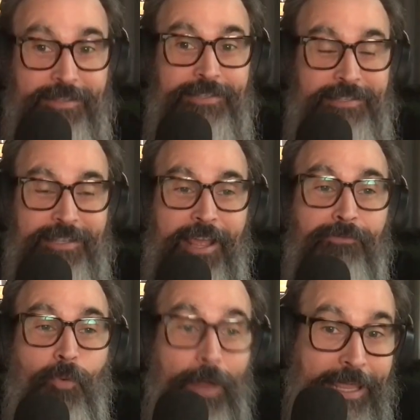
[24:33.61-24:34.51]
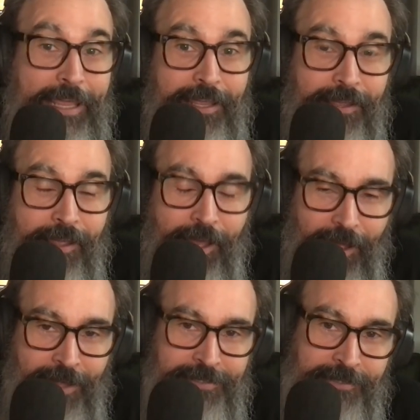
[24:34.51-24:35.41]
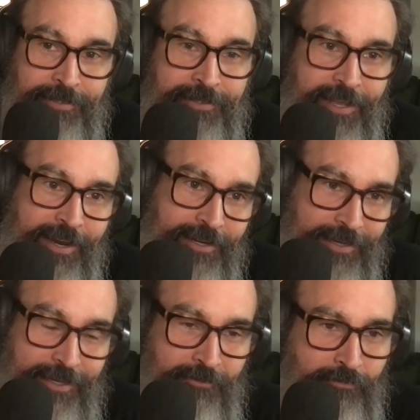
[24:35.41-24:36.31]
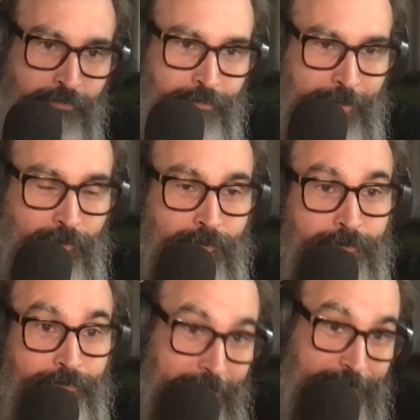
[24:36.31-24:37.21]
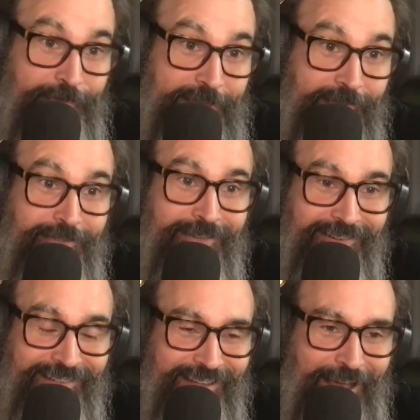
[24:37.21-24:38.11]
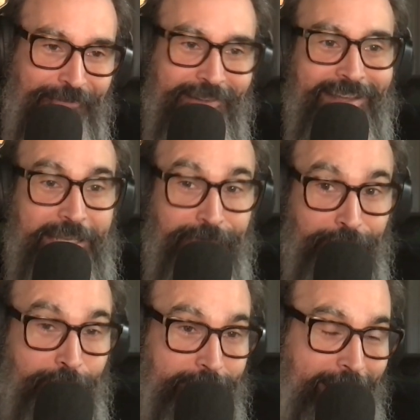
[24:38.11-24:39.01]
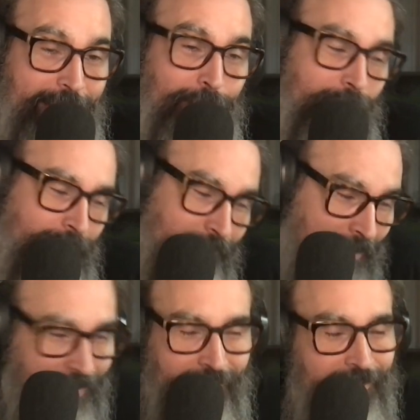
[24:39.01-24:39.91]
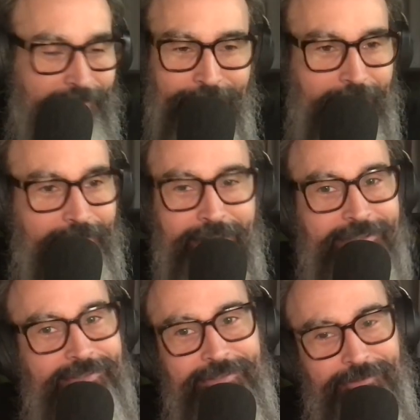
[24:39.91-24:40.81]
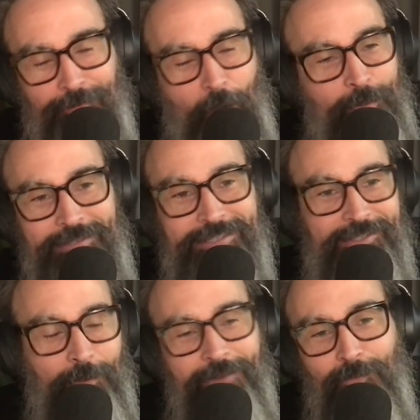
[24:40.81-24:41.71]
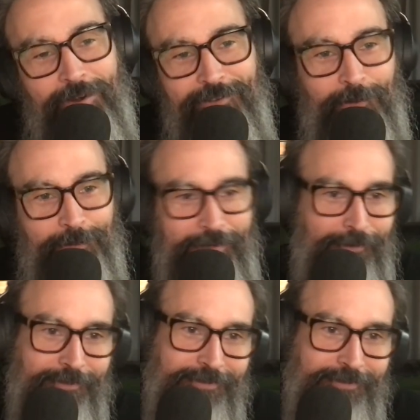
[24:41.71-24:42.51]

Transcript: this: if we, as a society, can pickle pig's feet, I feel like if you're a cannibal, it's open season. Whatever you want to pickle,